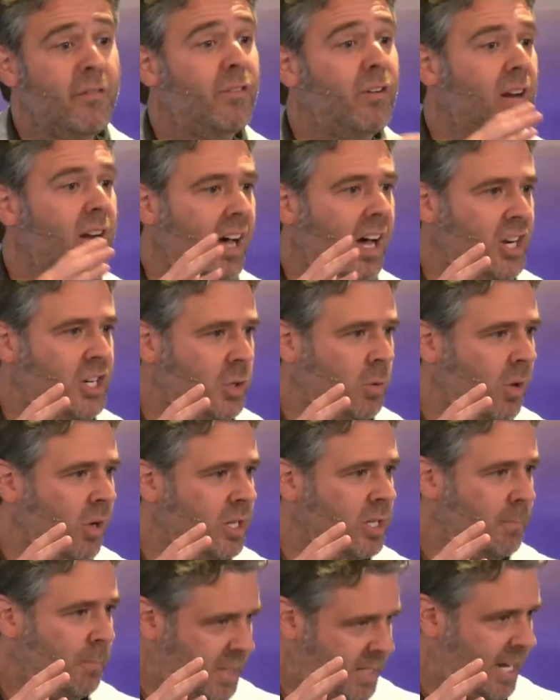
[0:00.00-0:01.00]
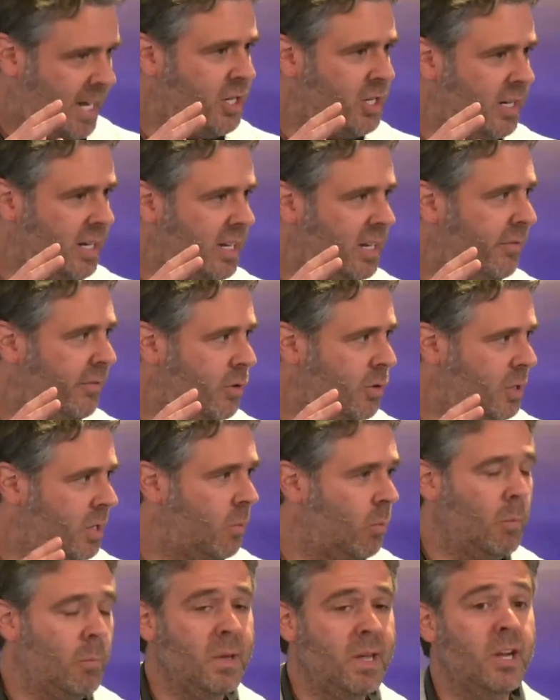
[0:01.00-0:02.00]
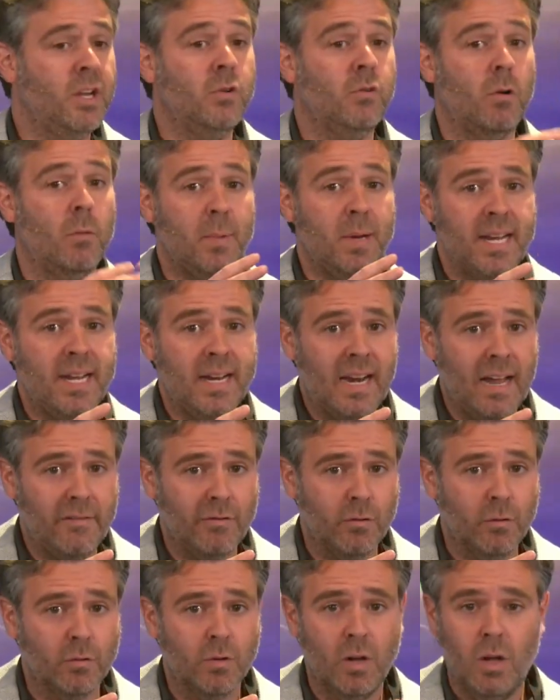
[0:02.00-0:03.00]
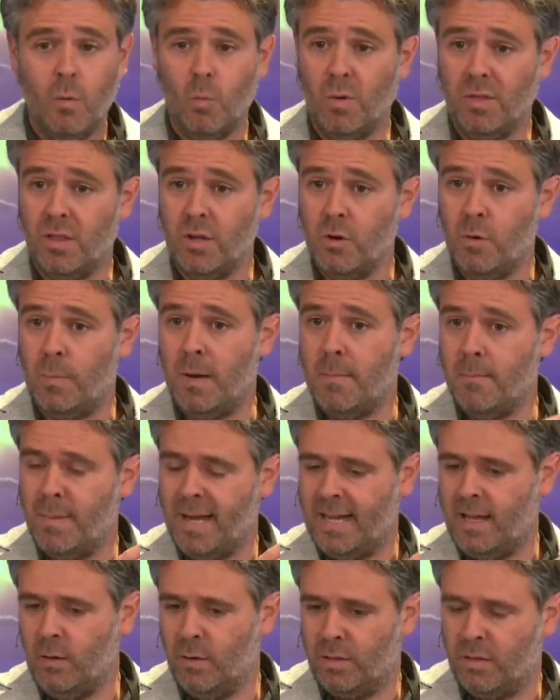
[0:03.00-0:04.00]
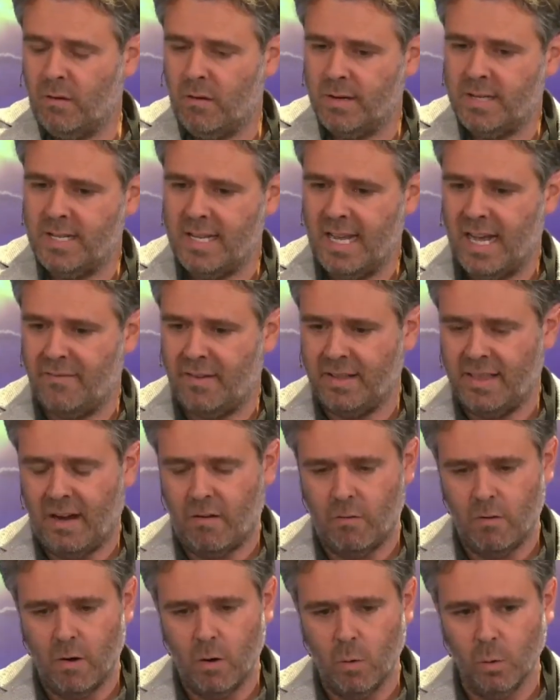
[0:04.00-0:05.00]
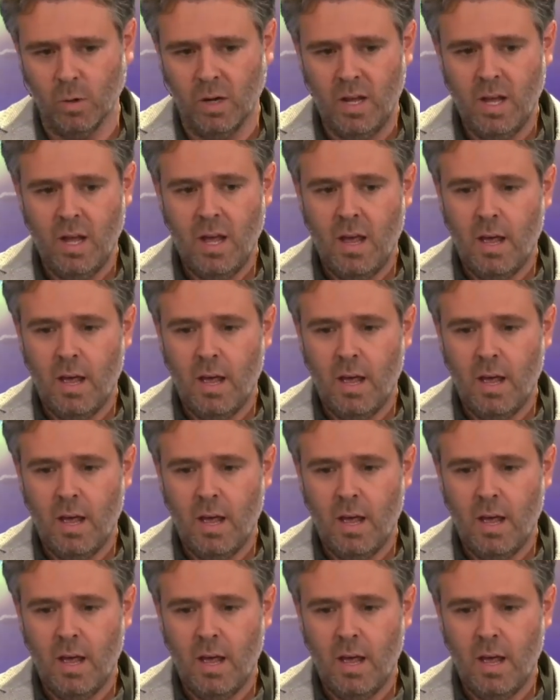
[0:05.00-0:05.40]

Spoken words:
For larger ones, potentially in the future, it will be at European level with the European Banking Authority having that role.